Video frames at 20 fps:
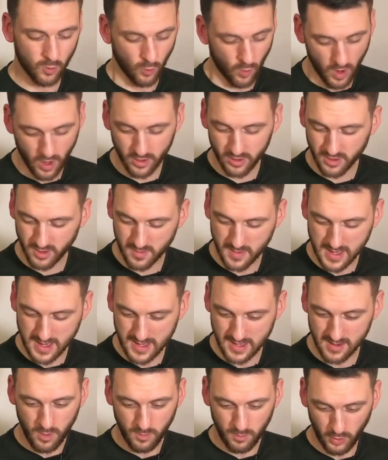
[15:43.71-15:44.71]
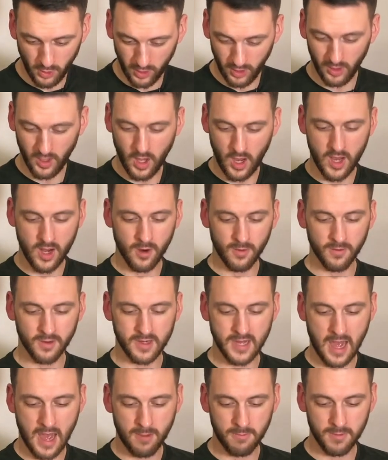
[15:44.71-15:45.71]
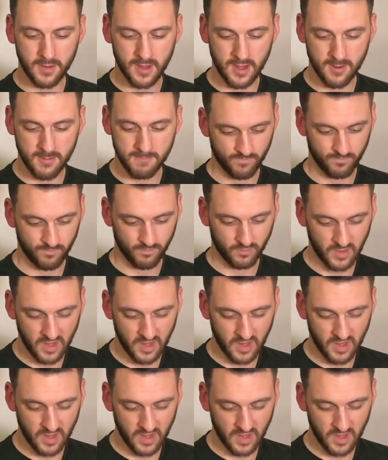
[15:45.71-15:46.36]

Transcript: water them in, put a light over top of them,